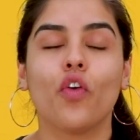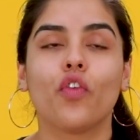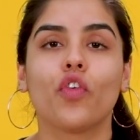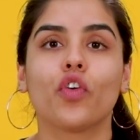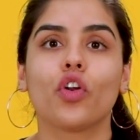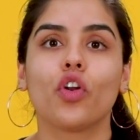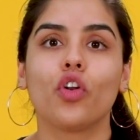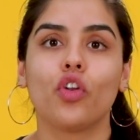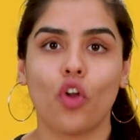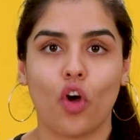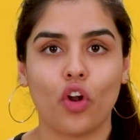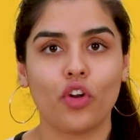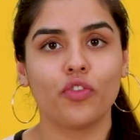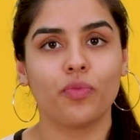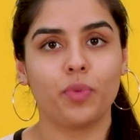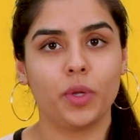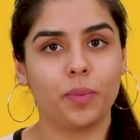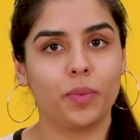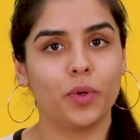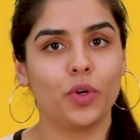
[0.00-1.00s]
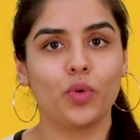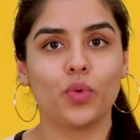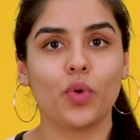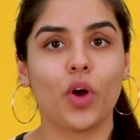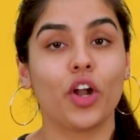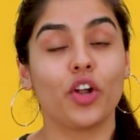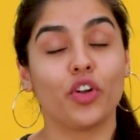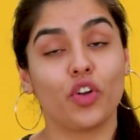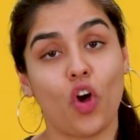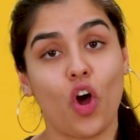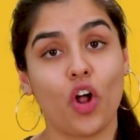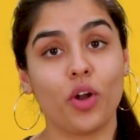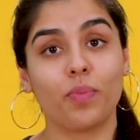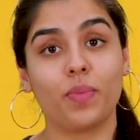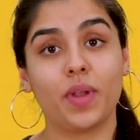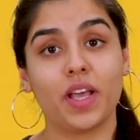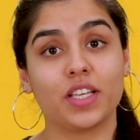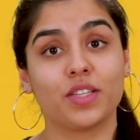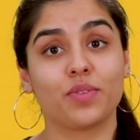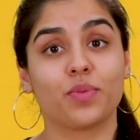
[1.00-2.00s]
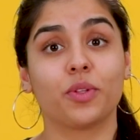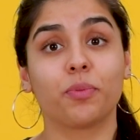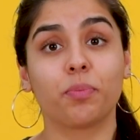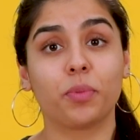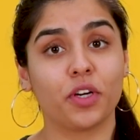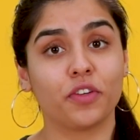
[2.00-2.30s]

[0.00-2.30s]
for a lot of people who are not blessed with